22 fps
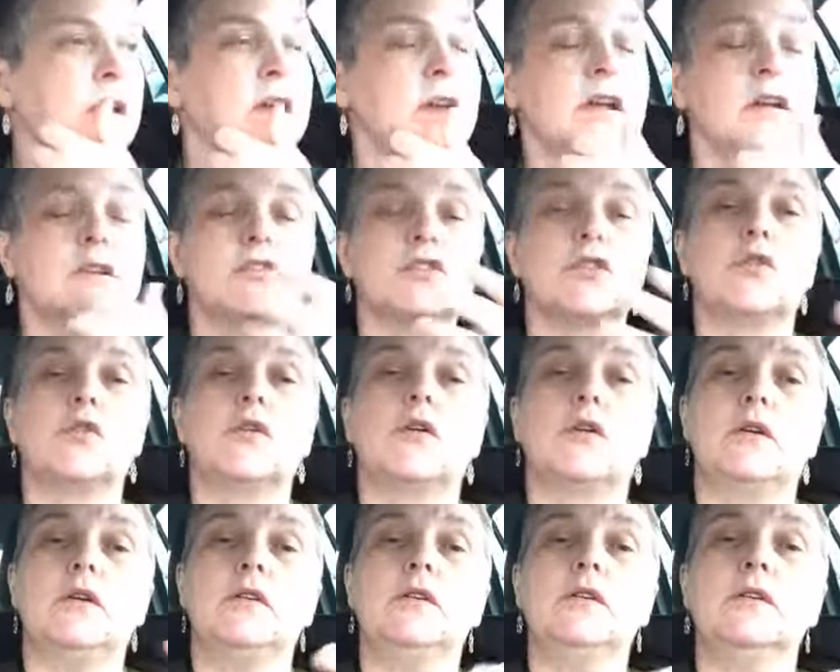So,
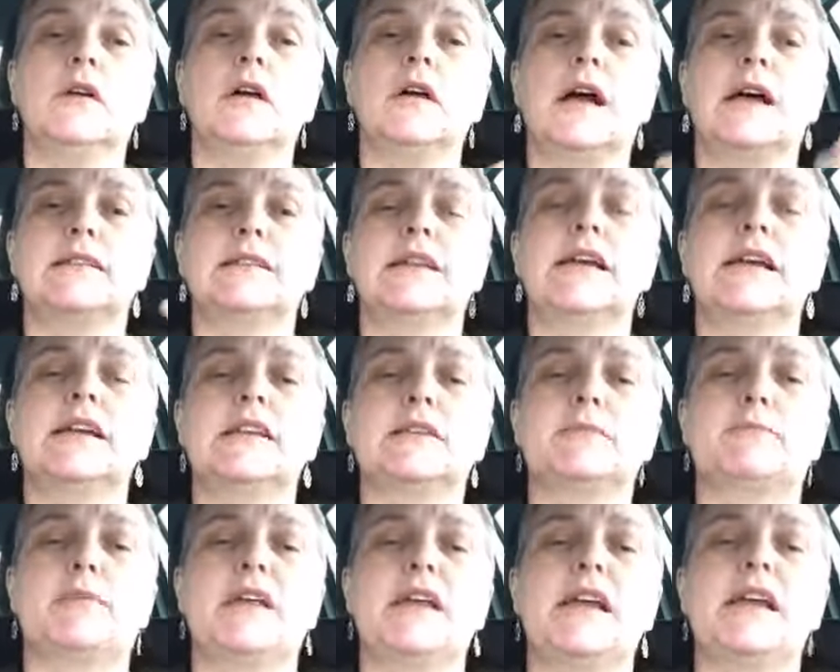as I
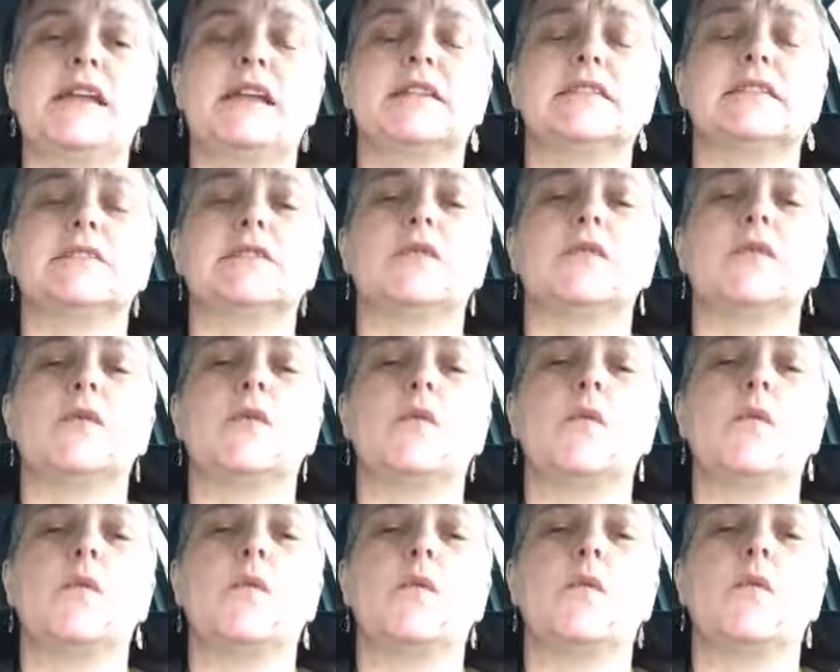explained,
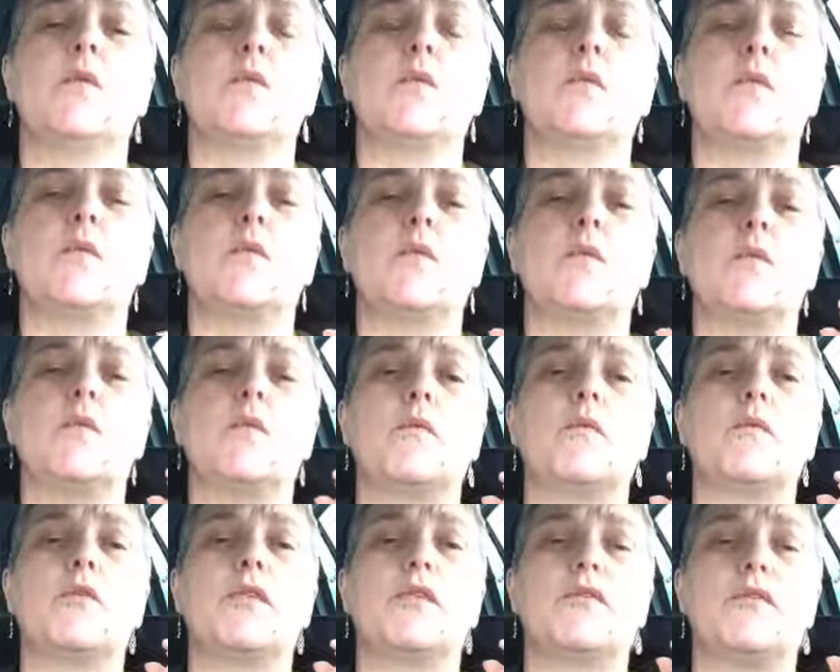
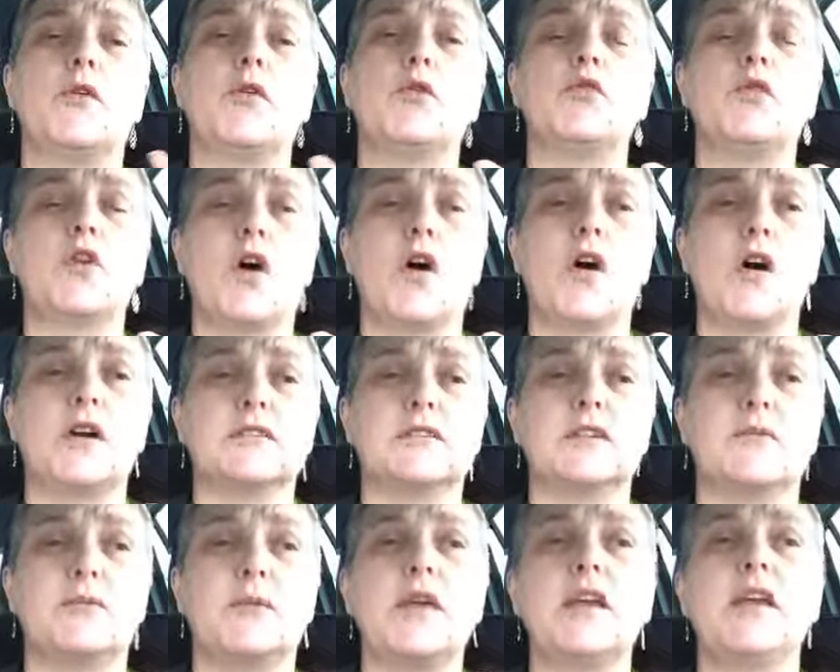the full
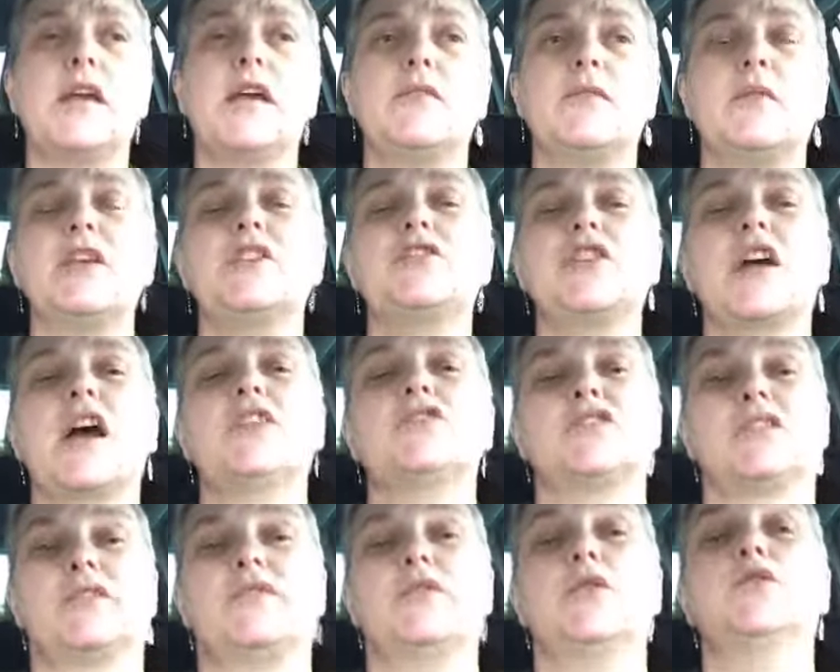cost, if we
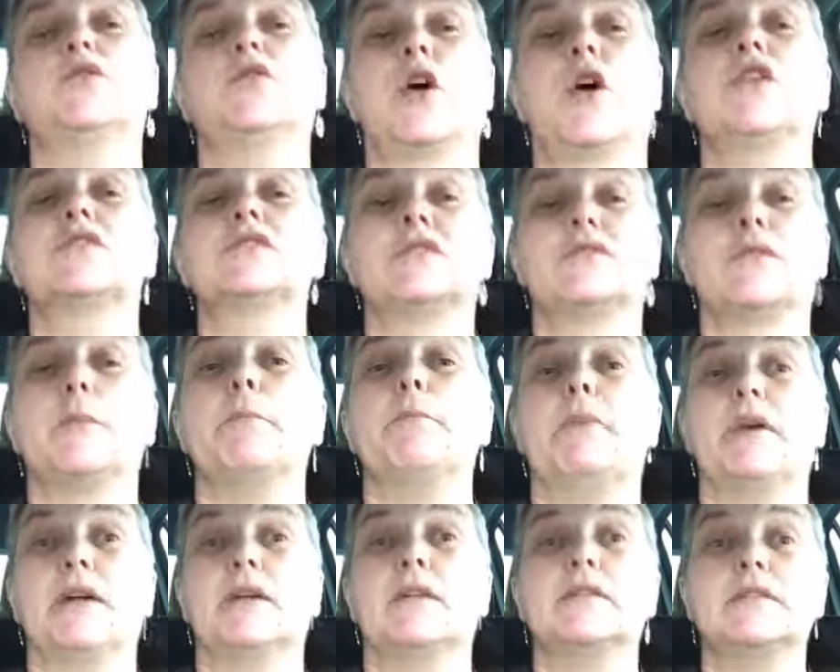charge the full cost of a
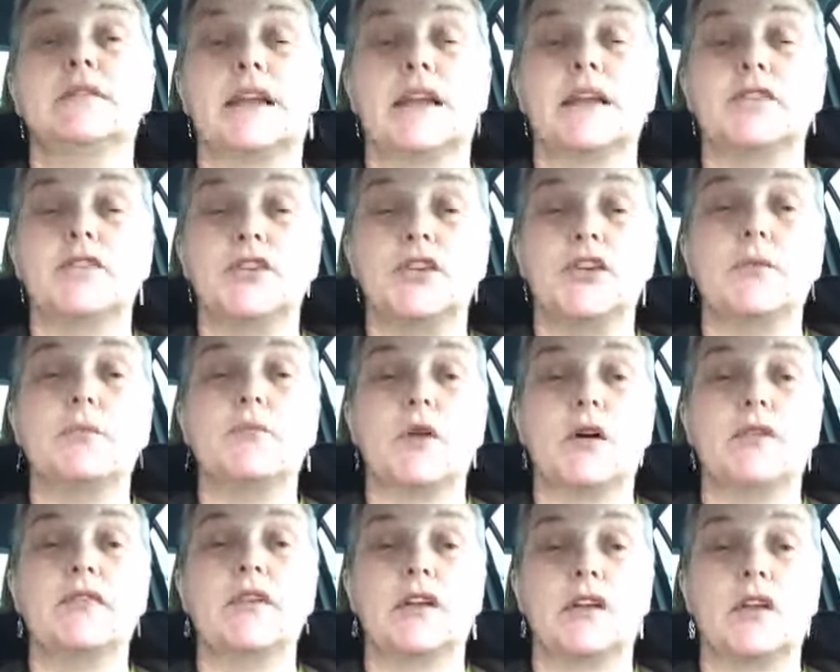building to your
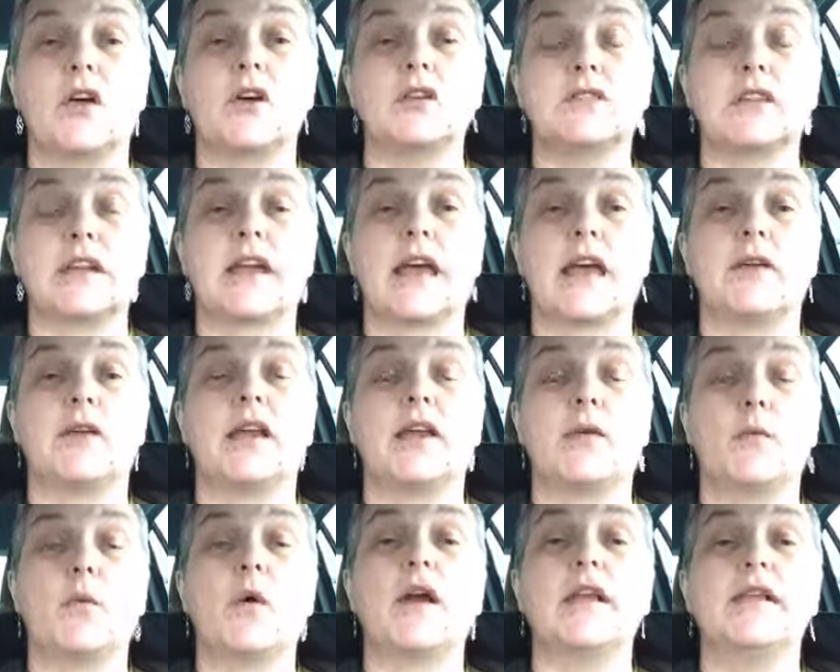profit and loss account
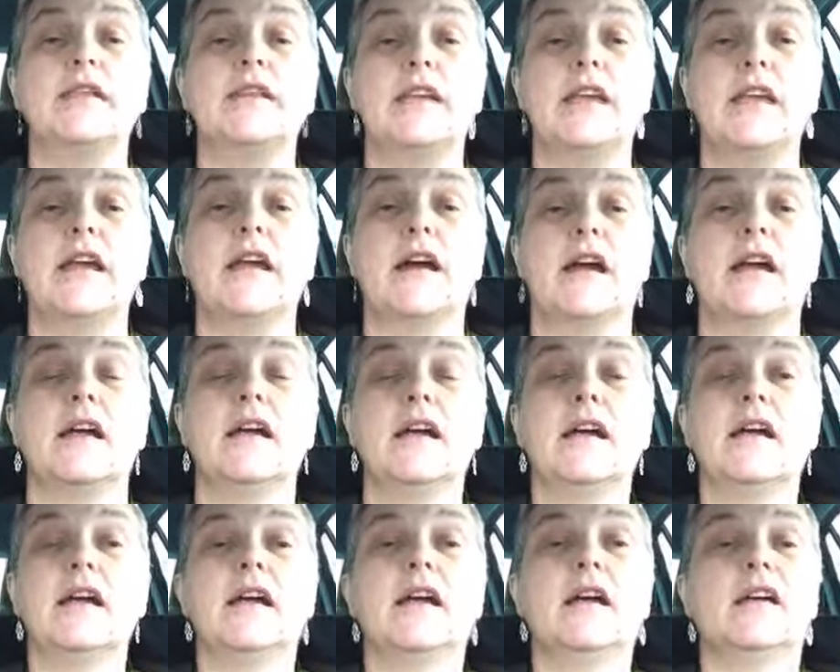in 1 year,
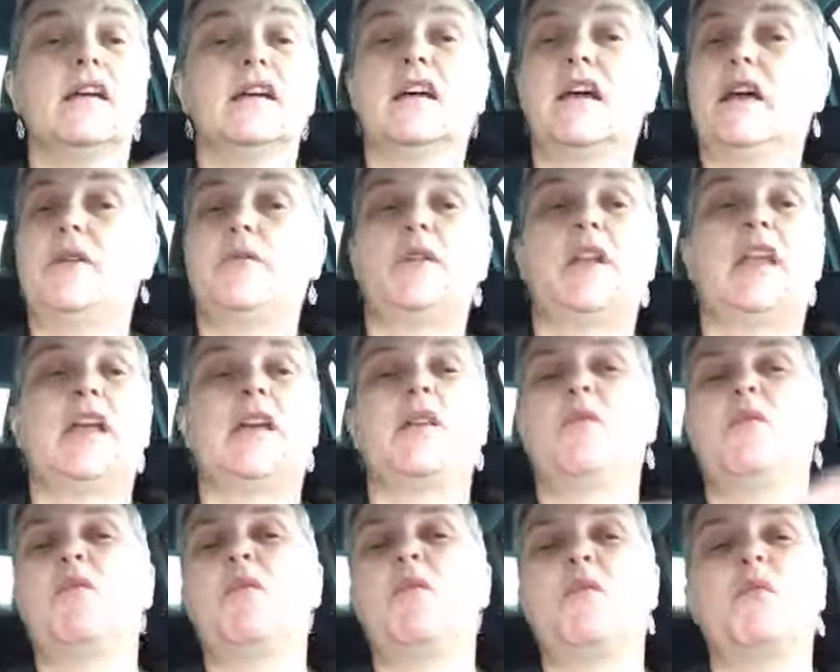it would
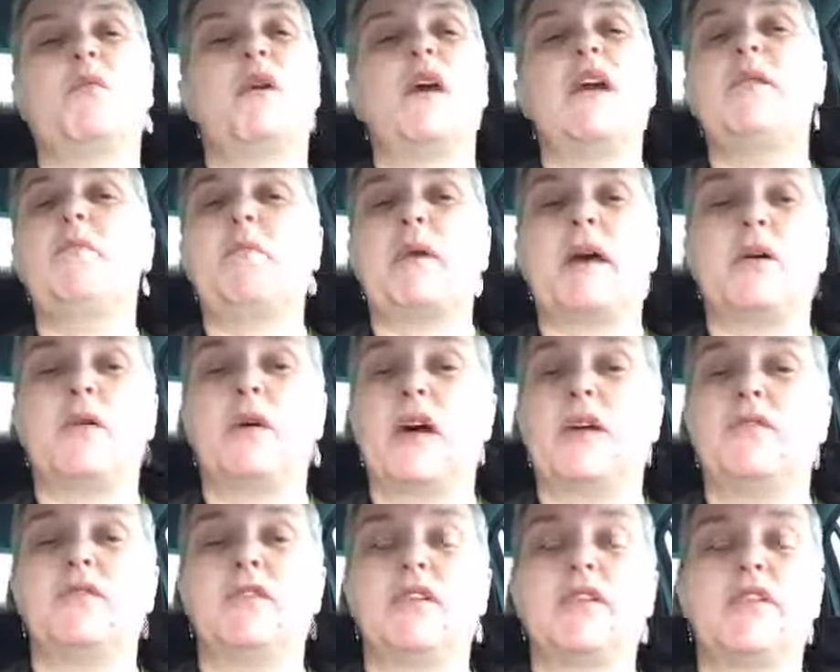like wipe out
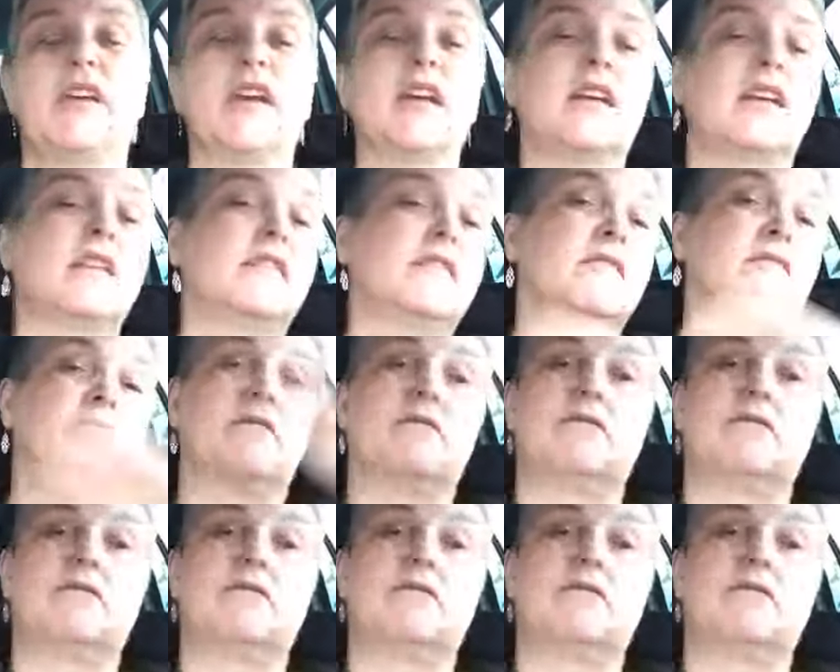everything and